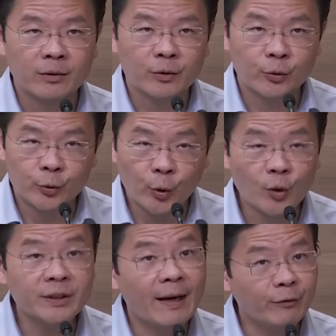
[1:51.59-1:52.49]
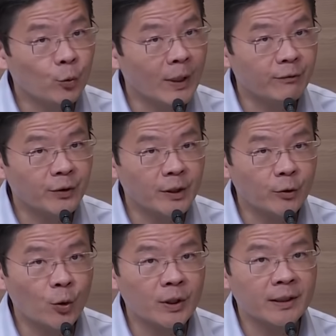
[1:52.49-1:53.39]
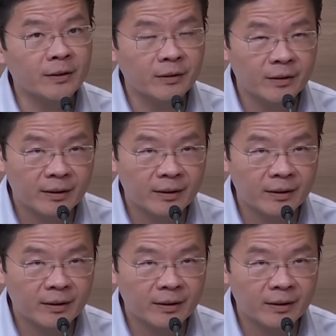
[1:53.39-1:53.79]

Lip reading: You don't have to wait for the token.